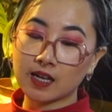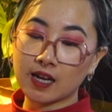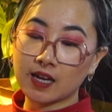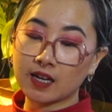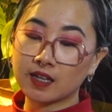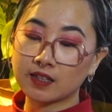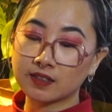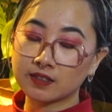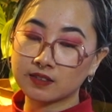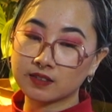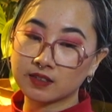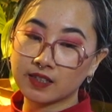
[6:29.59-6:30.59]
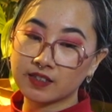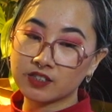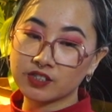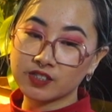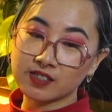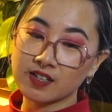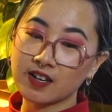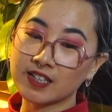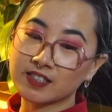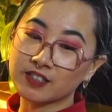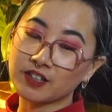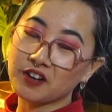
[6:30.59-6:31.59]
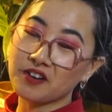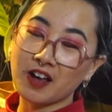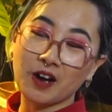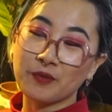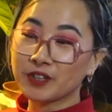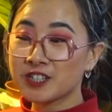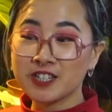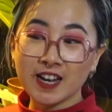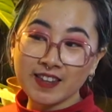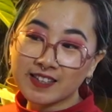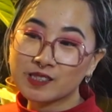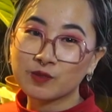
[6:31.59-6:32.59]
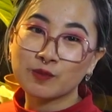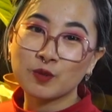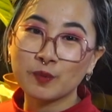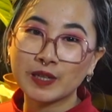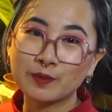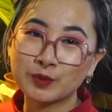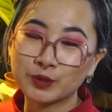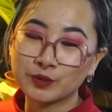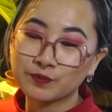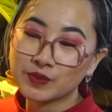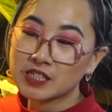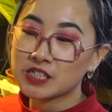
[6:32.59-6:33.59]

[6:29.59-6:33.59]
and it's just nice, you know, like I want to share this with more people.